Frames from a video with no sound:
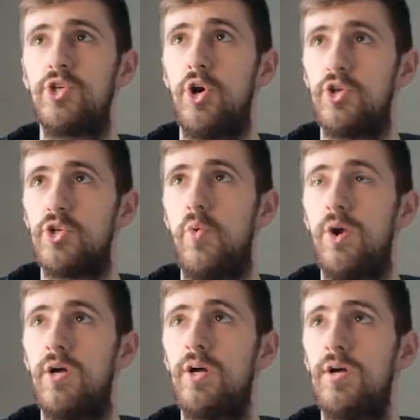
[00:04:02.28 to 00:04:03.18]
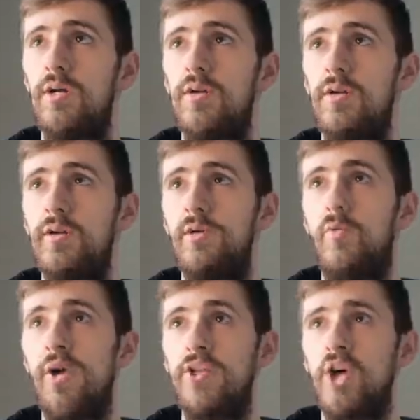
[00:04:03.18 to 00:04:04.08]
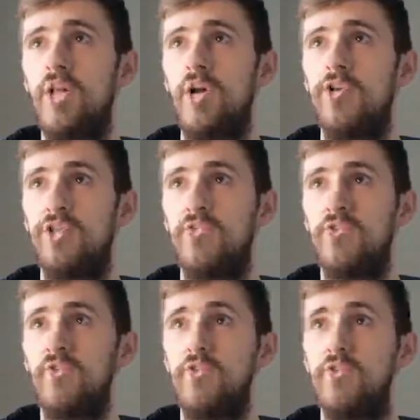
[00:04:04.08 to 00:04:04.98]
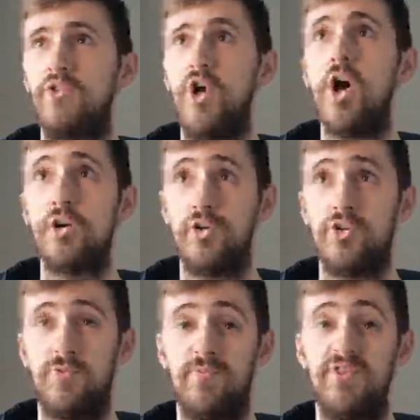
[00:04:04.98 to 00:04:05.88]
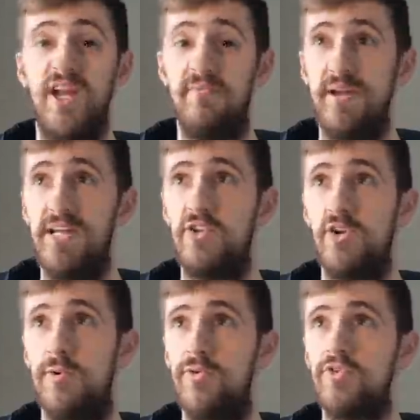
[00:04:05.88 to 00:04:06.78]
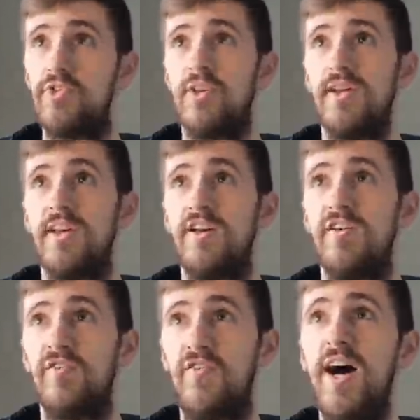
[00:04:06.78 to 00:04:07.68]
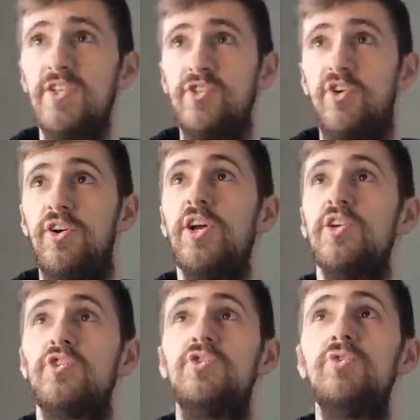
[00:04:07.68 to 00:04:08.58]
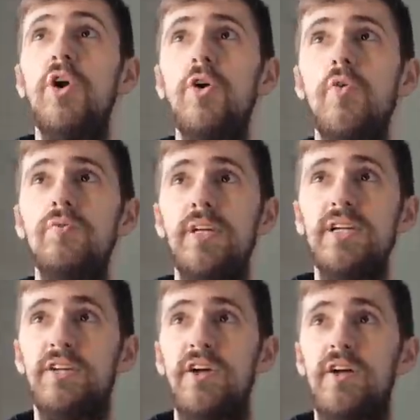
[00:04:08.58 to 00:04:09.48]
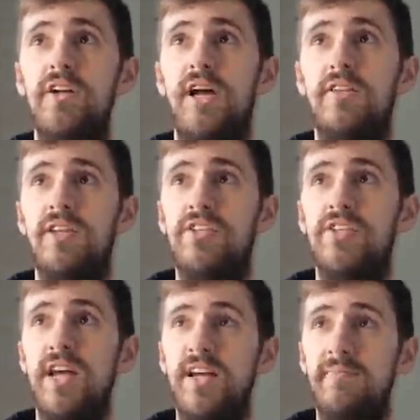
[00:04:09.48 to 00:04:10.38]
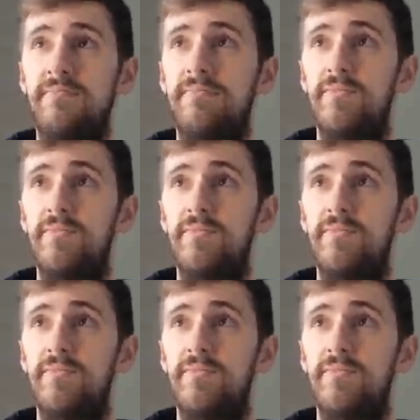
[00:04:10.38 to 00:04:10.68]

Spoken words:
charge quirk, which allows it to charge said mini turbos faster. So not only can this thing